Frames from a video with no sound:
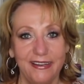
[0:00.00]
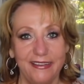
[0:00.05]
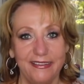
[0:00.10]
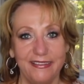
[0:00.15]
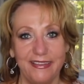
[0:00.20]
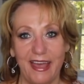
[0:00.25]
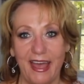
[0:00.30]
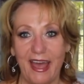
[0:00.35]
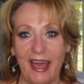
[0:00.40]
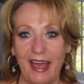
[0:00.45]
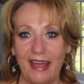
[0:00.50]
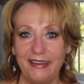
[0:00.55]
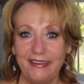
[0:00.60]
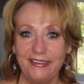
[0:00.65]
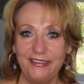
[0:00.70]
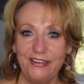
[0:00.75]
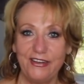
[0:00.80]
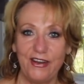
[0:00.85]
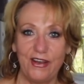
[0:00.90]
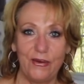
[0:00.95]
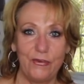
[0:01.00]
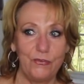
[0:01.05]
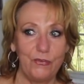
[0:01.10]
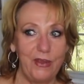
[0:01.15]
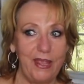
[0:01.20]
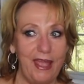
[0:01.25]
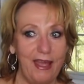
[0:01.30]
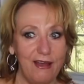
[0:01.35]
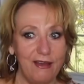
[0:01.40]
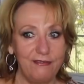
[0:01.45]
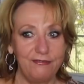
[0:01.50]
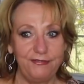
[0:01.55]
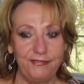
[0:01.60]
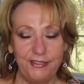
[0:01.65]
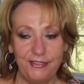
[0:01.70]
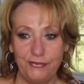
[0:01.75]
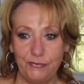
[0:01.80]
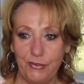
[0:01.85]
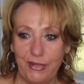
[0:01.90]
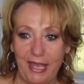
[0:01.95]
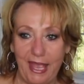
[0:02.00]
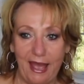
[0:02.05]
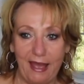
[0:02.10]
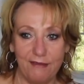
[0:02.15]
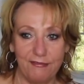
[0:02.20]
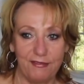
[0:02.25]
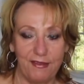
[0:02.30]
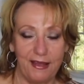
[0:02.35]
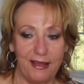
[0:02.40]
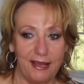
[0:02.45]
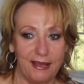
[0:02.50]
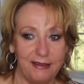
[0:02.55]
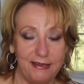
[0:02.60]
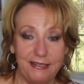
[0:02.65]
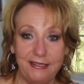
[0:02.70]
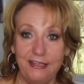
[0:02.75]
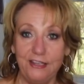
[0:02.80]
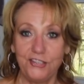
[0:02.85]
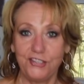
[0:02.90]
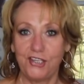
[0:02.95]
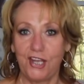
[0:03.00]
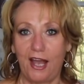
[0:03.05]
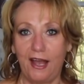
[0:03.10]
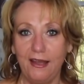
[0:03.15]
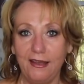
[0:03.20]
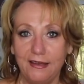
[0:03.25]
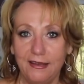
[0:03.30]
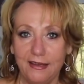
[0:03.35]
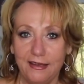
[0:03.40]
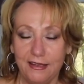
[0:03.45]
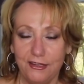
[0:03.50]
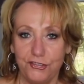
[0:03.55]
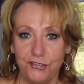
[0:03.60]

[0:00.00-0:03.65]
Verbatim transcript: that, you know, we have, we have uh, Nisha,